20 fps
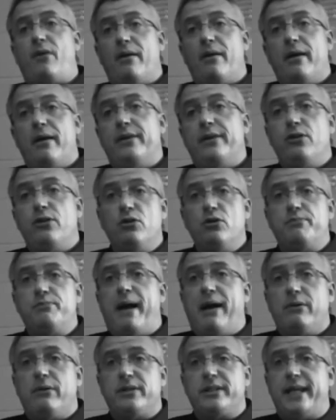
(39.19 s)
Right? Those
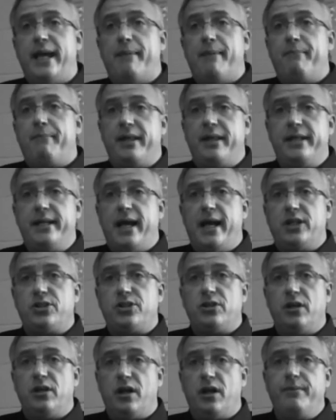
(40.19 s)
powers kept by the
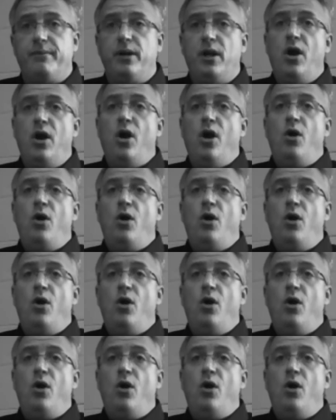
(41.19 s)
national government